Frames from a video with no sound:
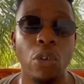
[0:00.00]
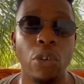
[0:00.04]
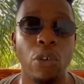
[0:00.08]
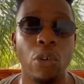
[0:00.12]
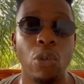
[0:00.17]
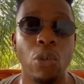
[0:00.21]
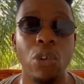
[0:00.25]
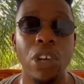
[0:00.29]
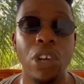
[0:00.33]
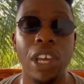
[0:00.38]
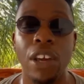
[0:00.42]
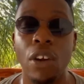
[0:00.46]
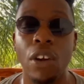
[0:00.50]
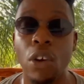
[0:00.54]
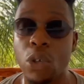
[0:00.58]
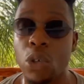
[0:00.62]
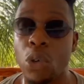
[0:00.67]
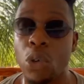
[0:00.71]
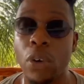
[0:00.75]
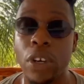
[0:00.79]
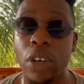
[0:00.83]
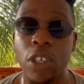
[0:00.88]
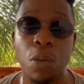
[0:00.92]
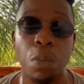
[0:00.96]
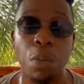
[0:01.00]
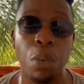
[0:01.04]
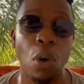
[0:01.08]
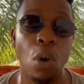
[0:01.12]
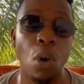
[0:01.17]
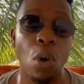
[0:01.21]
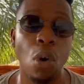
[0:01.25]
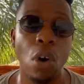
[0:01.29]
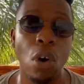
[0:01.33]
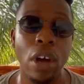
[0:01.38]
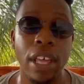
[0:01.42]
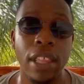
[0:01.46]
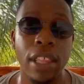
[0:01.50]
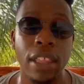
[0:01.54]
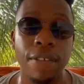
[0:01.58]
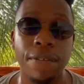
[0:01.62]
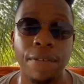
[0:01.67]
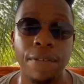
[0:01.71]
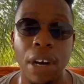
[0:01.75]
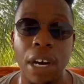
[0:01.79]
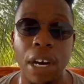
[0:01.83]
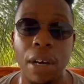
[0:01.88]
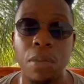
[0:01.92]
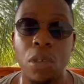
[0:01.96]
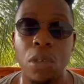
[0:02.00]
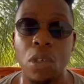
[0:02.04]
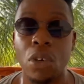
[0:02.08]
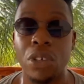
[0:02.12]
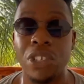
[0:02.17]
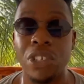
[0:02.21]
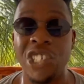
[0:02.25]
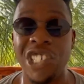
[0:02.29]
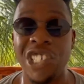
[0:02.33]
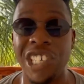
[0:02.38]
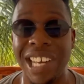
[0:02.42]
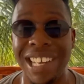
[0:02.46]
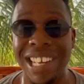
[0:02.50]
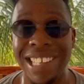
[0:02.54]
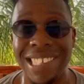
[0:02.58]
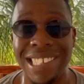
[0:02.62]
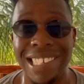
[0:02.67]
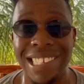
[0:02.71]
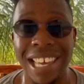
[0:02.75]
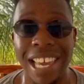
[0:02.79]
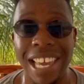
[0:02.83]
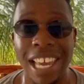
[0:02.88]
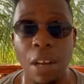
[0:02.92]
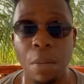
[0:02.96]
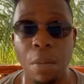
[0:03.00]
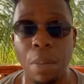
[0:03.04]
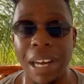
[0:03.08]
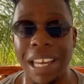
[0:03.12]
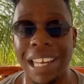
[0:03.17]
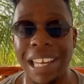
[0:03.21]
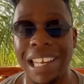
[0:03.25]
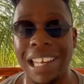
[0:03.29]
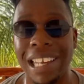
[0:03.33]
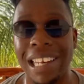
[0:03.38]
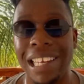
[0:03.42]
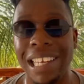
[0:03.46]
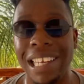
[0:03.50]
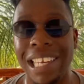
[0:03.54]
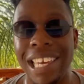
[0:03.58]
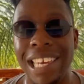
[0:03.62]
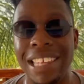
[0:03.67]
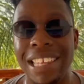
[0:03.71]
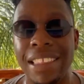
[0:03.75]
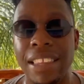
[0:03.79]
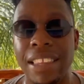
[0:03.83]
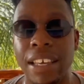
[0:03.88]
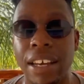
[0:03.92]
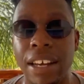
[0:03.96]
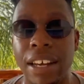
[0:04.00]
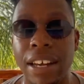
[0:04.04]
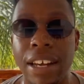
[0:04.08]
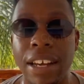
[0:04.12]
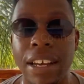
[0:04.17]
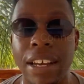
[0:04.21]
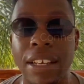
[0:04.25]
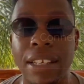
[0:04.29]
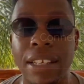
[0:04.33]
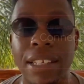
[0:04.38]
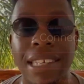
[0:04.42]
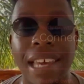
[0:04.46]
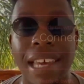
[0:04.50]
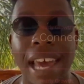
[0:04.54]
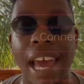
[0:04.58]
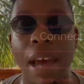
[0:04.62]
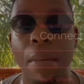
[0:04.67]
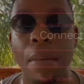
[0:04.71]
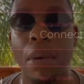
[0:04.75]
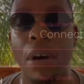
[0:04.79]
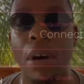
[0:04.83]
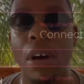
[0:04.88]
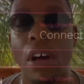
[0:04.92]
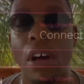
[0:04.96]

through. You can also explore the farms on SharedStake by clicking the Earn tab